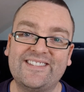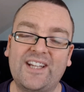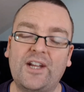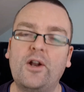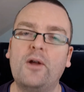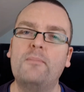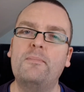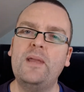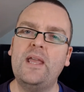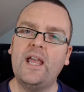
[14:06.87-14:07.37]

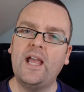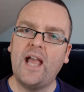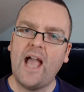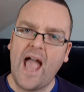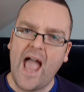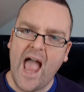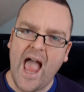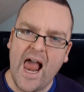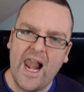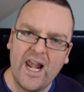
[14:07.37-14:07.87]
You know, being
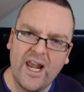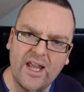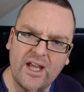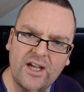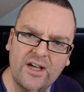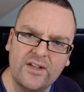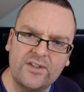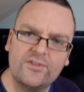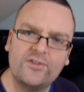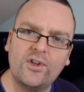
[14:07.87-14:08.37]

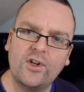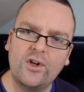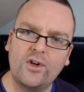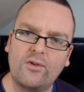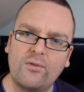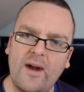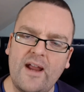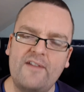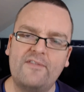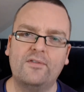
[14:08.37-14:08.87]
elegant and
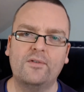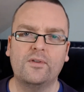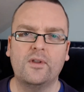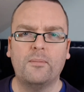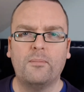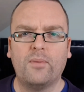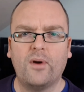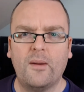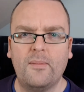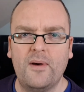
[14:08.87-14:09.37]
grateful, the
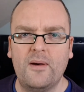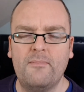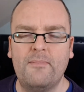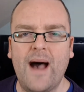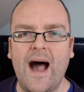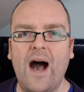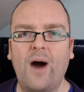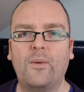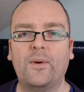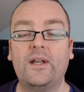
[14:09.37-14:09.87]
proper
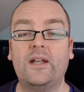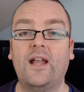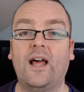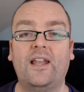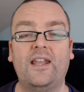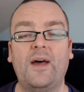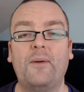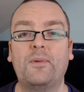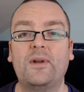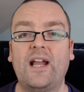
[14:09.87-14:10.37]
bow,
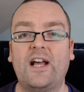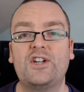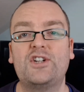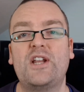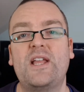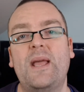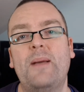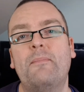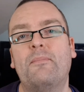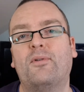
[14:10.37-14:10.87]
and that would
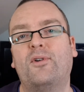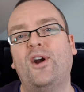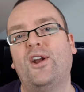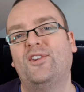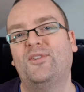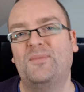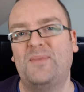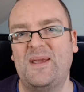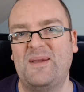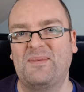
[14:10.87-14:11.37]
actually
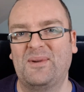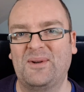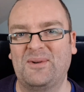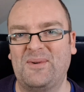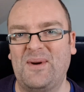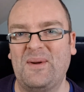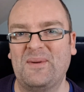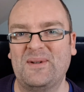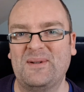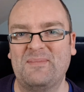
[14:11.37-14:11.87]
impress people
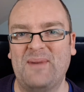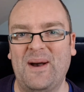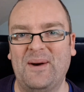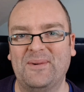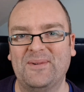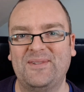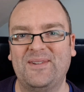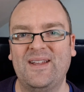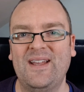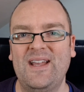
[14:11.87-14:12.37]
around
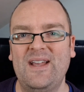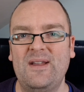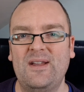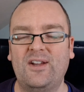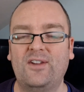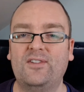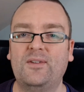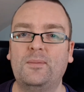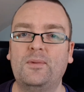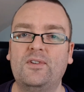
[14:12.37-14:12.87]
about,
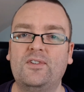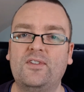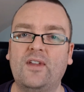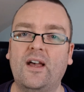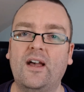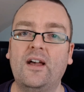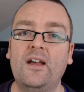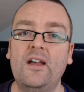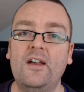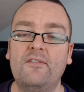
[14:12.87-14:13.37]
because it was
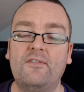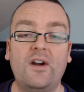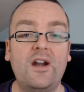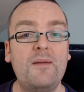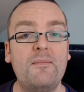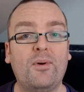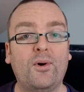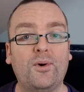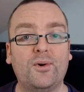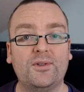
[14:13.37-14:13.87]
very
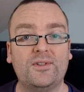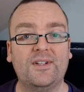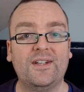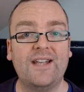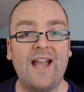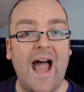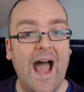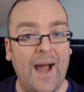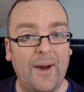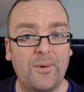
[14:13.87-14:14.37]

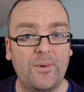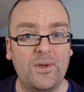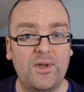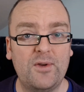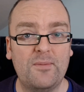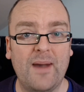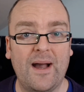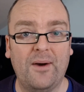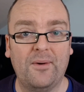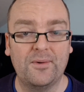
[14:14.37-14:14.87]
important how
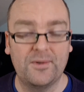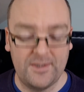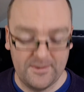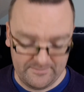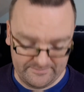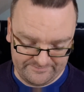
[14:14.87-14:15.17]
you bowed.